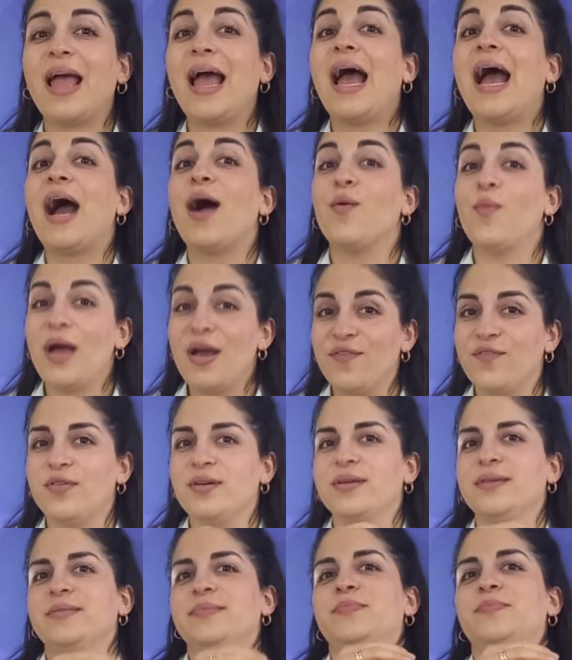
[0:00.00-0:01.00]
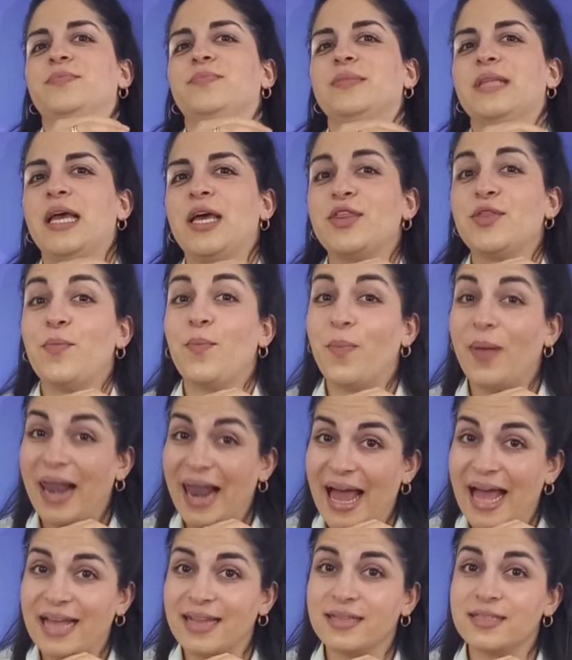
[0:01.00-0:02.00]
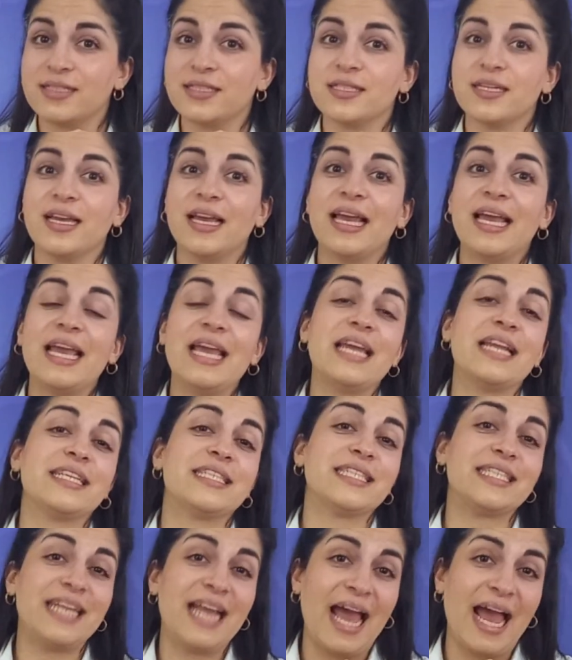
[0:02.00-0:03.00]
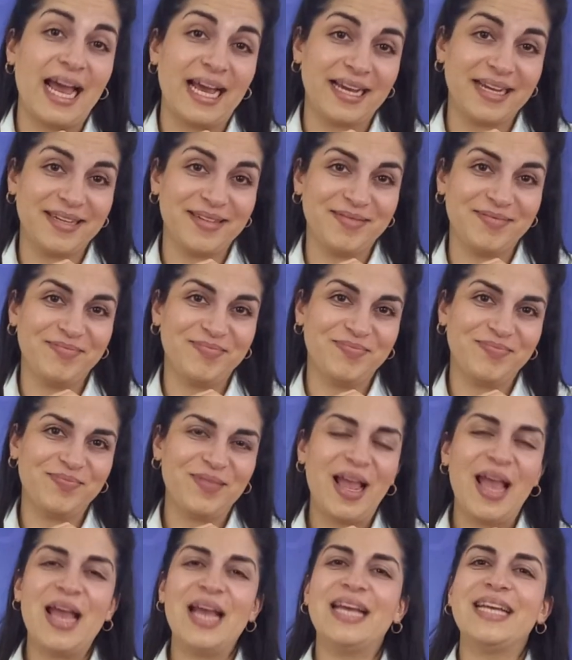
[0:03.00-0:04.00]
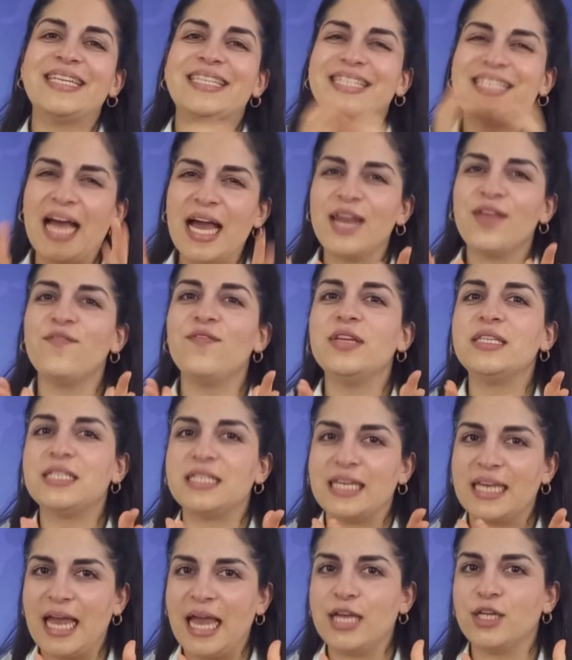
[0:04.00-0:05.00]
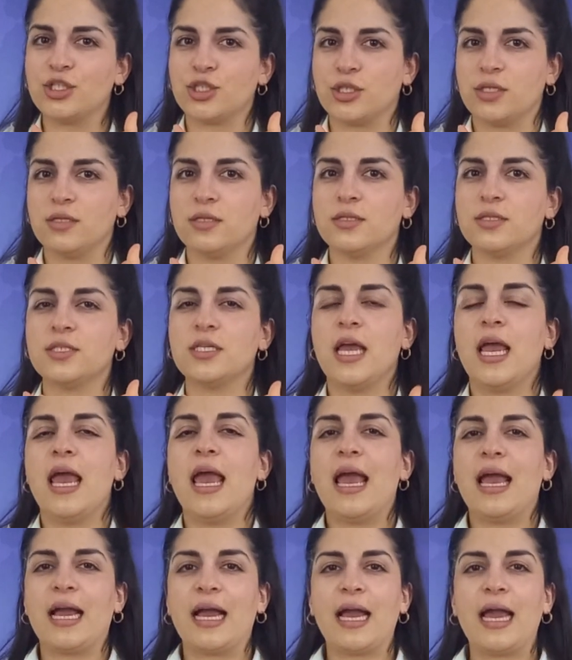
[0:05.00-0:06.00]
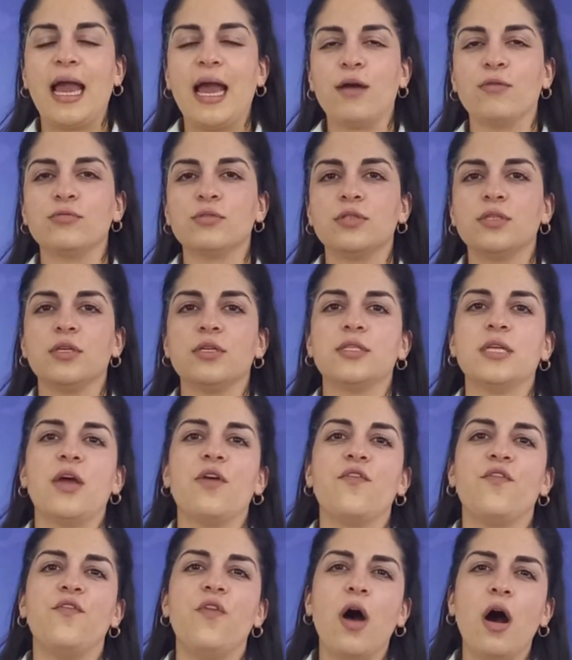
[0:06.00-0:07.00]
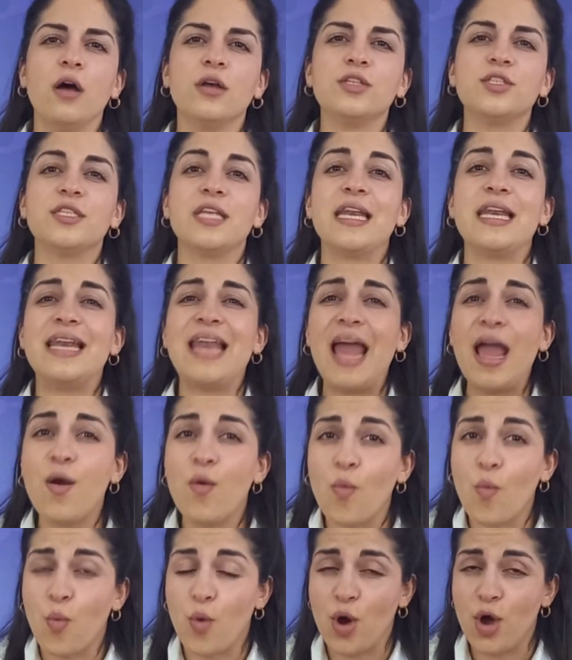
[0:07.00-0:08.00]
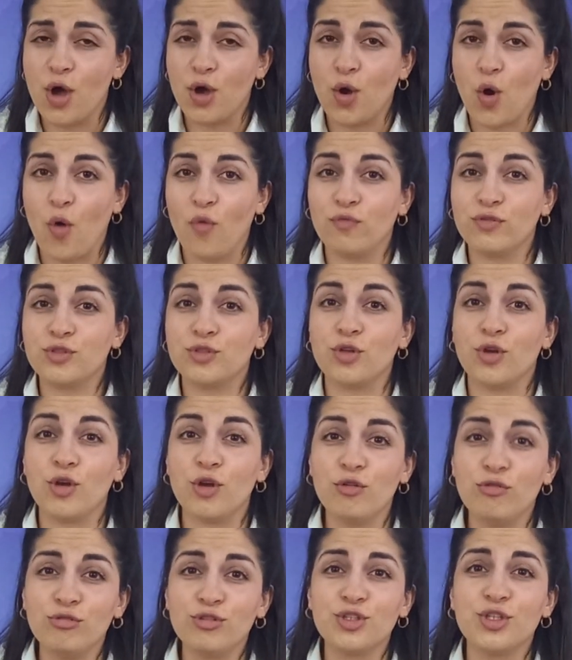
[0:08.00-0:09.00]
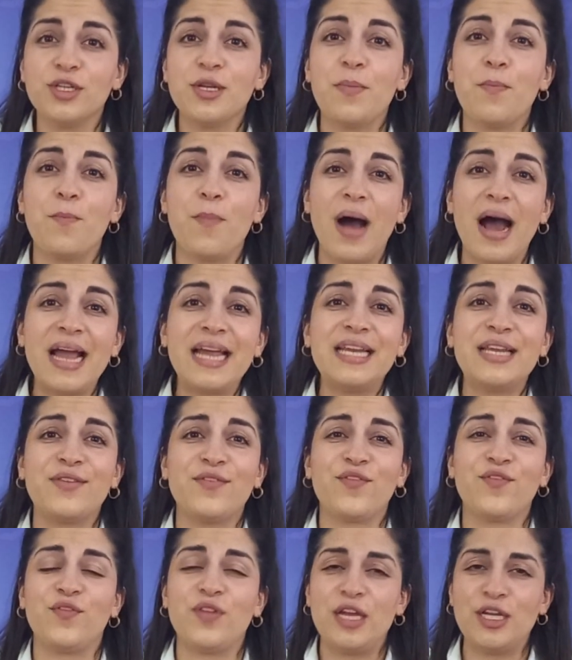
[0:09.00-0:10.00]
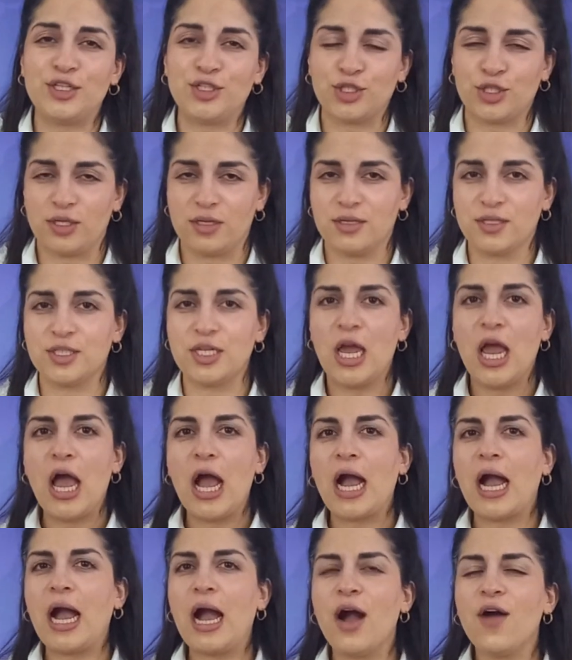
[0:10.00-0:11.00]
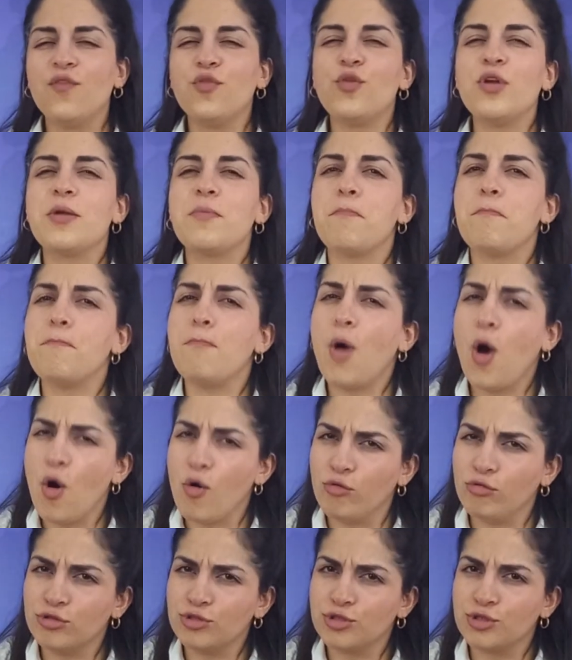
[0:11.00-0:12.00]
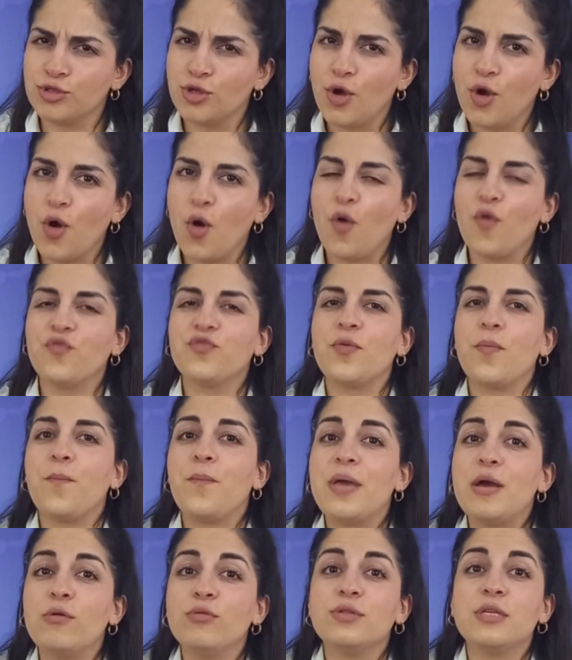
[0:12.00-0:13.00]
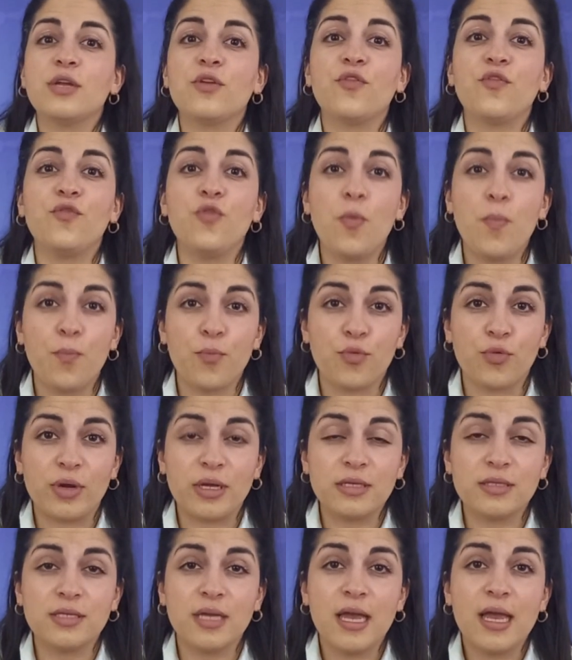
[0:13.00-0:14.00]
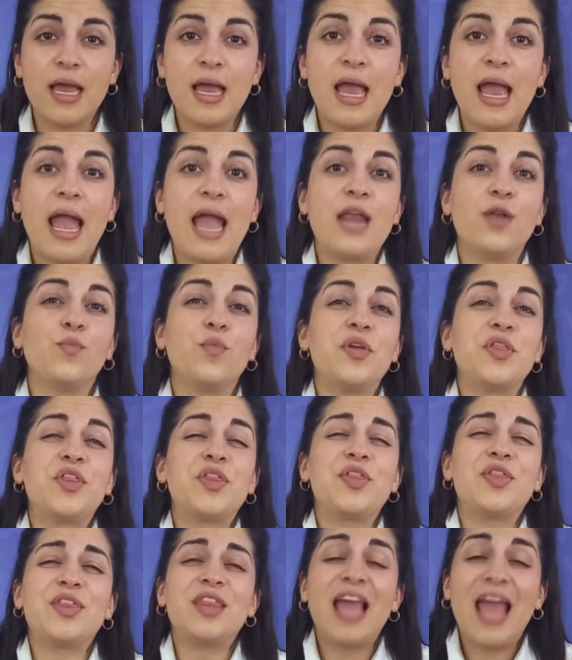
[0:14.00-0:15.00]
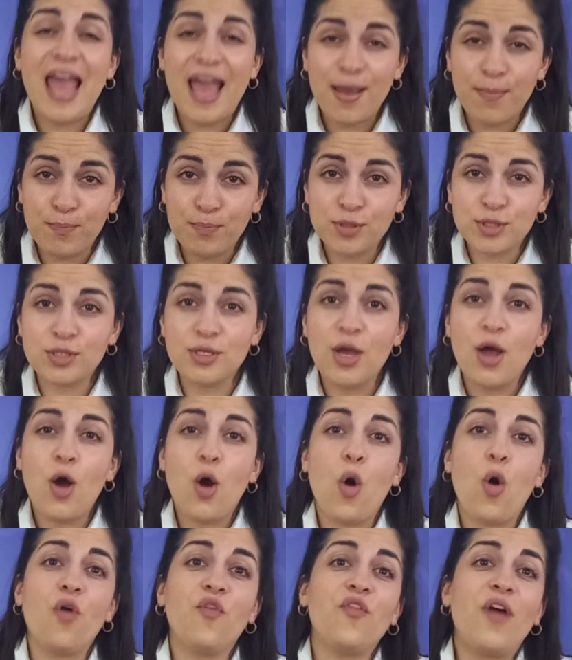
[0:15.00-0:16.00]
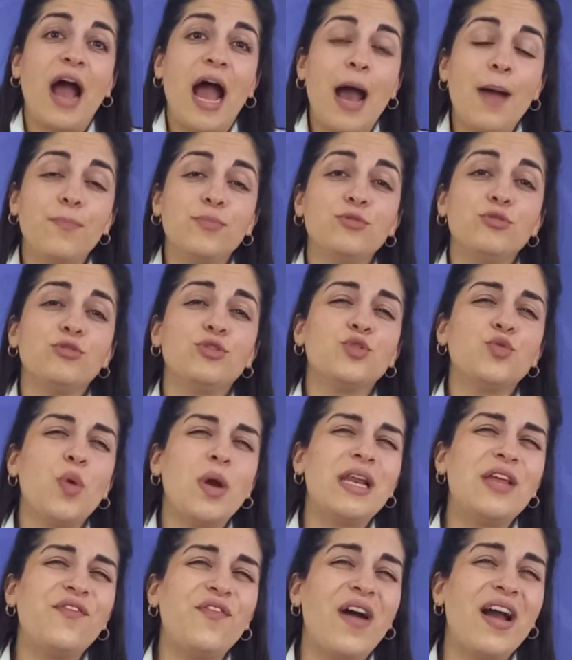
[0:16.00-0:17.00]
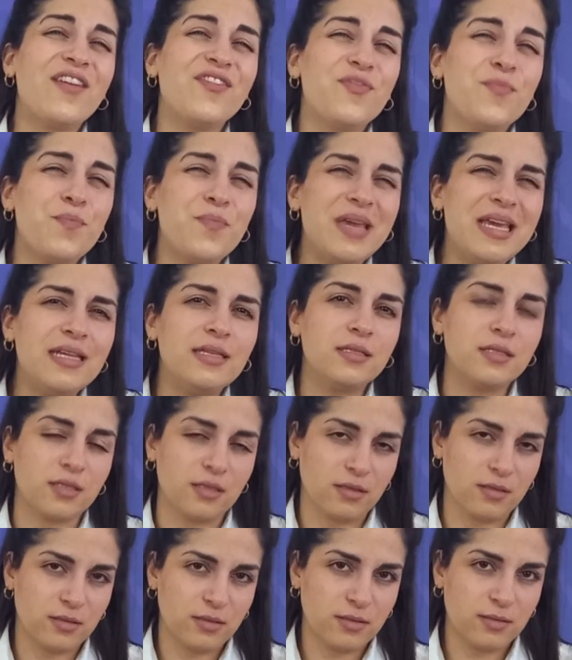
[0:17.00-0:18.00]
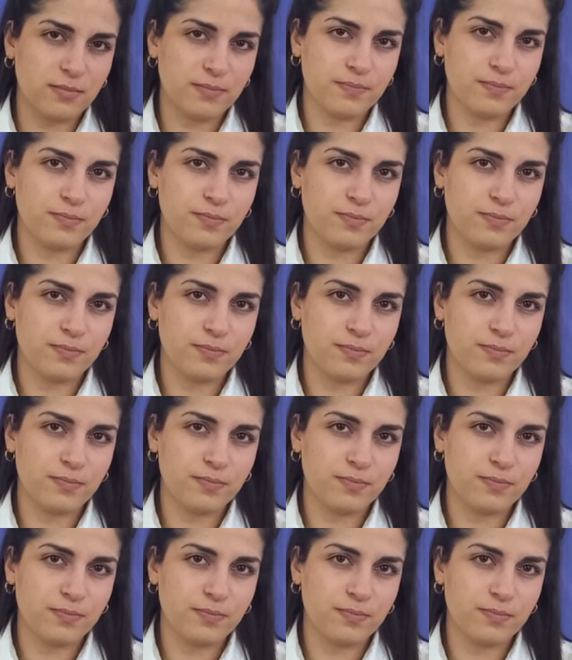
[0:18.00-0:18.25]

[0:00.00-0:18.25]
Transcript: However, the plans hit a snag. Site investigations encountered a vast network of solution and mining features covering most of the building footprint and with depths of up to 25 meters.